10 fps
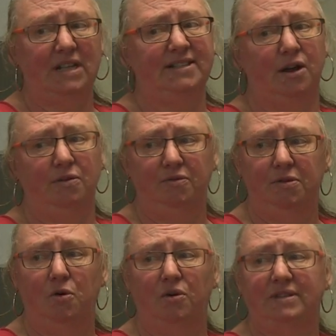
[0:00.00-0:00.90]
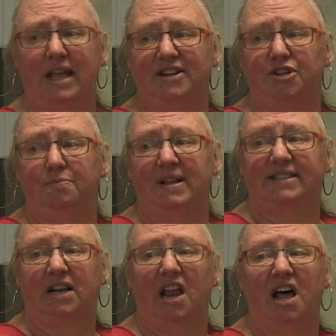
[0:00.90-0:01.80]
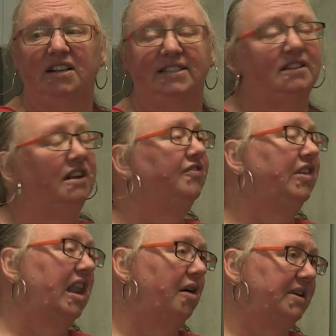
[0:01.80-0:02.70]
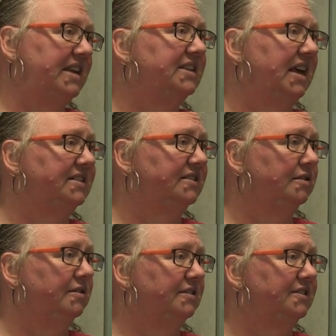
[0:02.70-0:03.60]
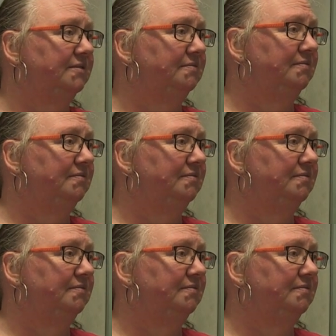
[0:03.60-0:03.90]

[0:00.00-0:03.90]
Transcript: So the more days you miss class, the lower your test scores.